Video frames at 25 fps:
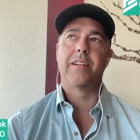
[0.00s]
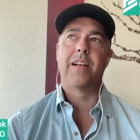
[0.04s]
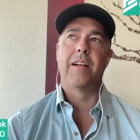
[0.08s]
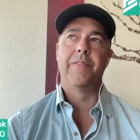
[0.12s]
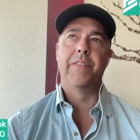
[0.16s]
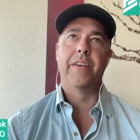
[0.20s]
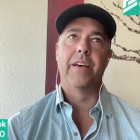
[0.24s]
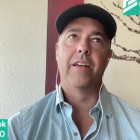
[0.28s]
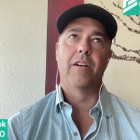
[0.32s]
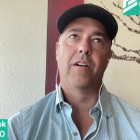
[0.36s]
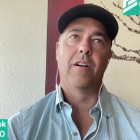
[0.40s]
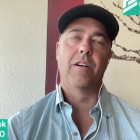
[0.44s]

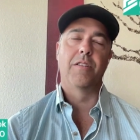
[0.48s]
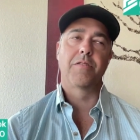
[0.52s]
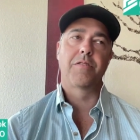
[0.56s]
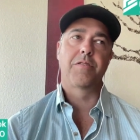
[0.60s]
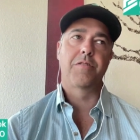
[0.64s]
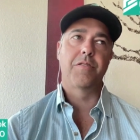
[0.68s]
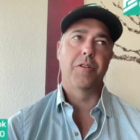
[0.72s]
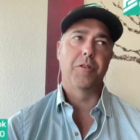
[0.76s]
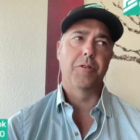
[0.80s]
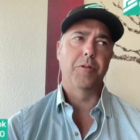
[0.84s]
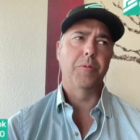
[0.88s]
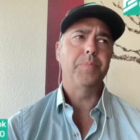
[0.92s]
And then
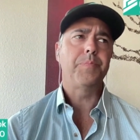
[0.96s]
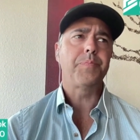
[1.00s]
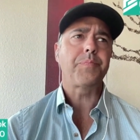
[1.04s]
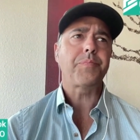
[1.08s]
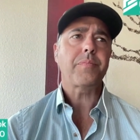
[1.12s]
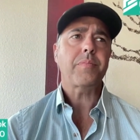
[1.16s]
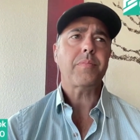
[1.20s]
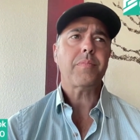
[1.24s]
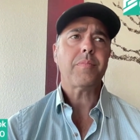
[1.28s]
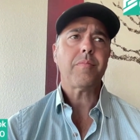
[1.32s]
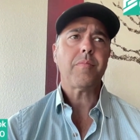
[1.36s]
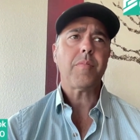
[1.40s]
also
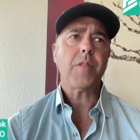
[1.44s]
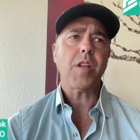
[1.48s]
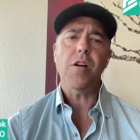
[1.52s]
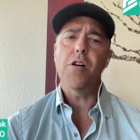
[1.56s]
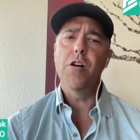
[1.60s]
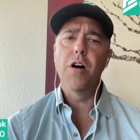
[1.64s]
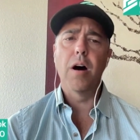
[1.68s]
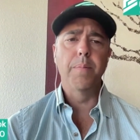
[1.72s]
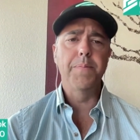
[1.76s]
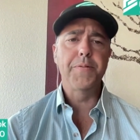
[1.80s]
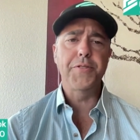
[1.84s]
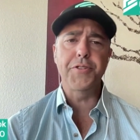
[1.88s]

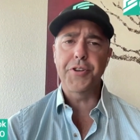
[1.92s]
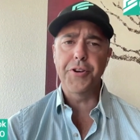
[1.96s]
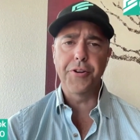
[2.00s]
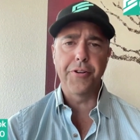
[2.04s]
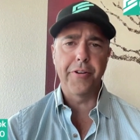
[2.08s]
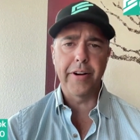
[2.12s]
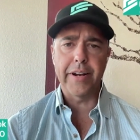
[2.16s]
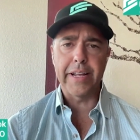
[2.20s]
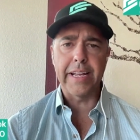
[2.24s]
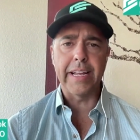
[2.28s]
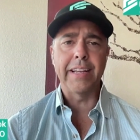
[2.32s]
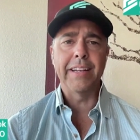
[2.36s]

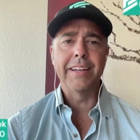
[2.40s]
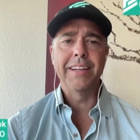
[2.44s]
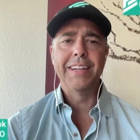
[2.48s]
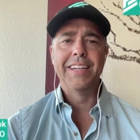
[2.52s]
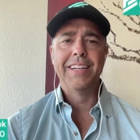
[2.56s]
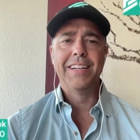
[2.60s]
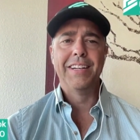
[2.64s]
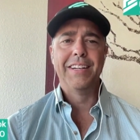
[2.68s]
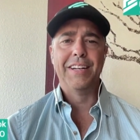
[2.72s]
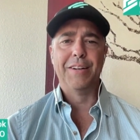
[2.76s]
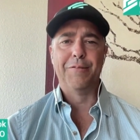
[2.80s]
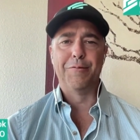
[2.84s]
obscurity.
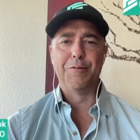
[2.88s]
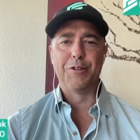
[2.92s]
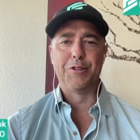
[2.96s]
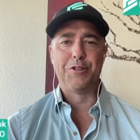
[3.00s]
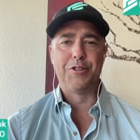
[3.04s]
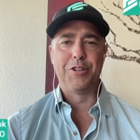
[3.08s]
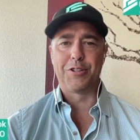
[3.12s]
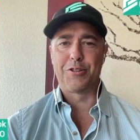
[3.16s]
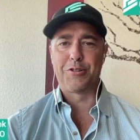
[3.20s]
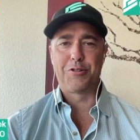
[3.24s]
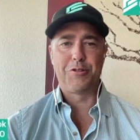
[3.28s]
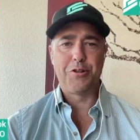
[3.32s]
It was
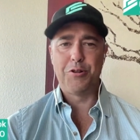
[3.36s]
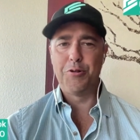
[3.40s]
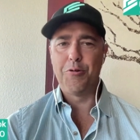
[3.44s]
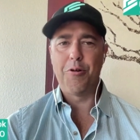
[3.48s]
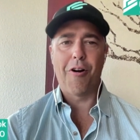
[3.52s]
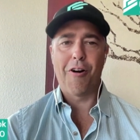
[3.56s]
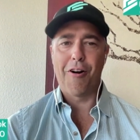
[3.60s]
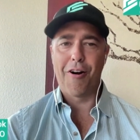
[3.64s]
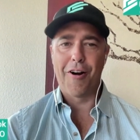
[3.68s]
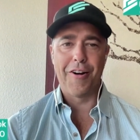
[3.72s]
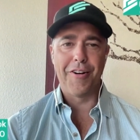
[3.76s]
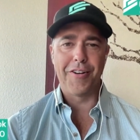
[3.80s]
just too
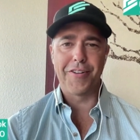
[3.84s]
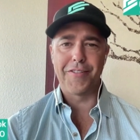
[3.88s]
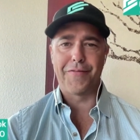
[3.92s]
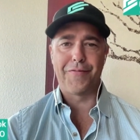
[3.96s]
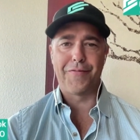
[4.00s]
hard to